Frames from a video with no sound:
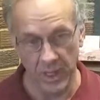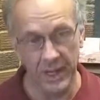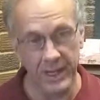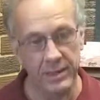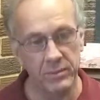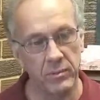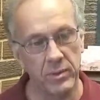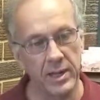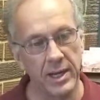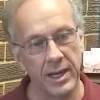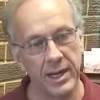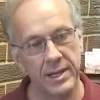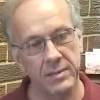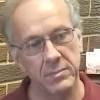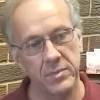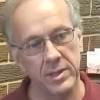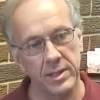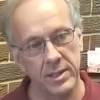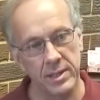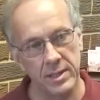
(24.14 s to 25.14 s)
Right. When
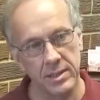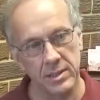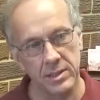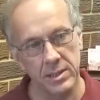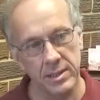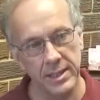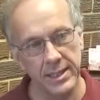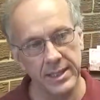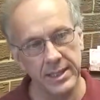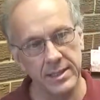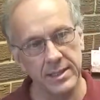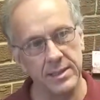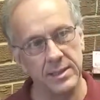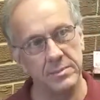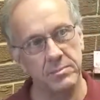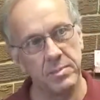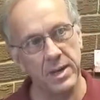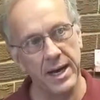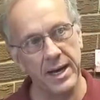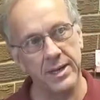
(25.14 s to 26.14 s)
I'm going to clean
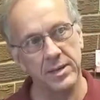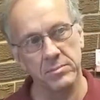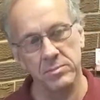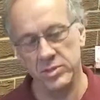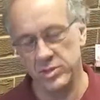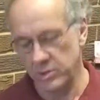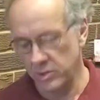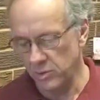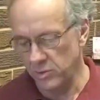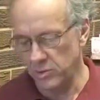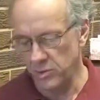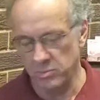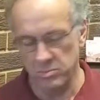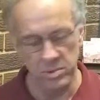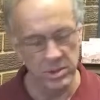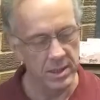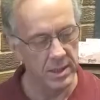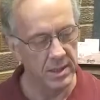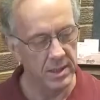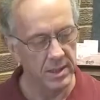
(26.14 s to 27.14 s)
the bottom
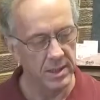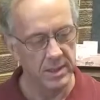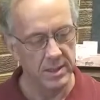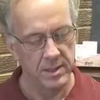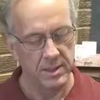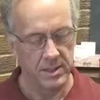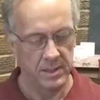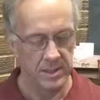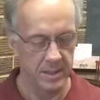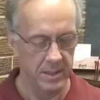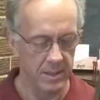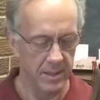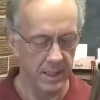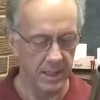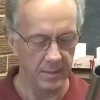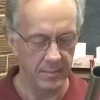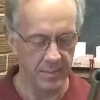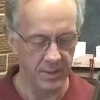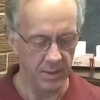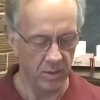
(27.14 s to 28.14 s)
tube,
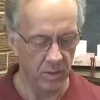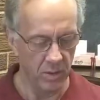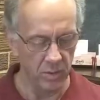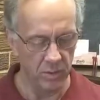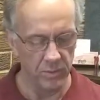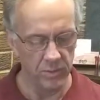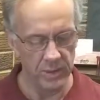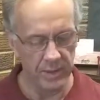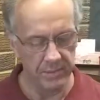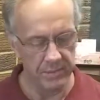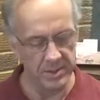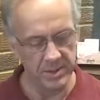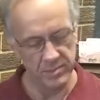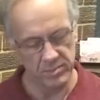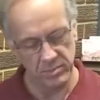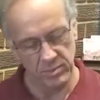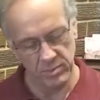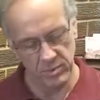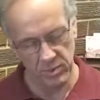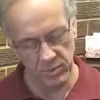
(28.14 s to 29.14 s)
I'm going to hold
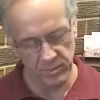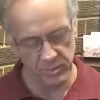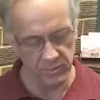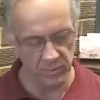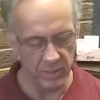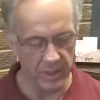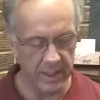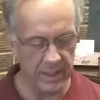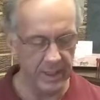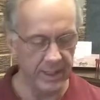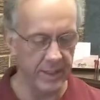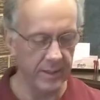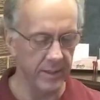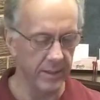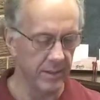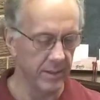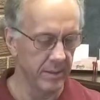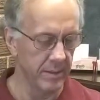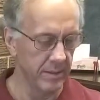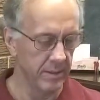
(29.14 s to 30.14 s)
it right
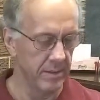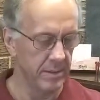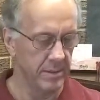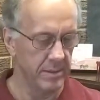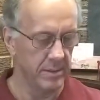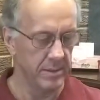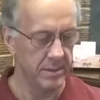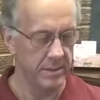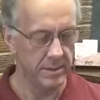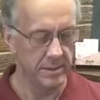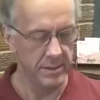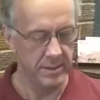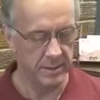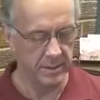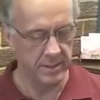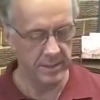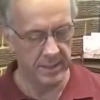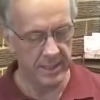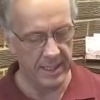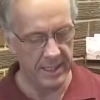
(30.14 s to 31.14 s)
here,
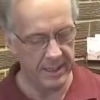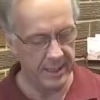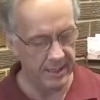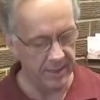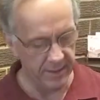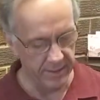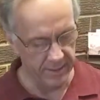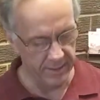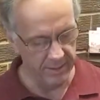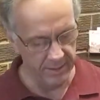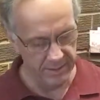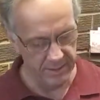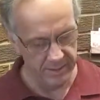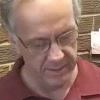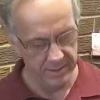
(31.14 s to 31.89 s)
not here.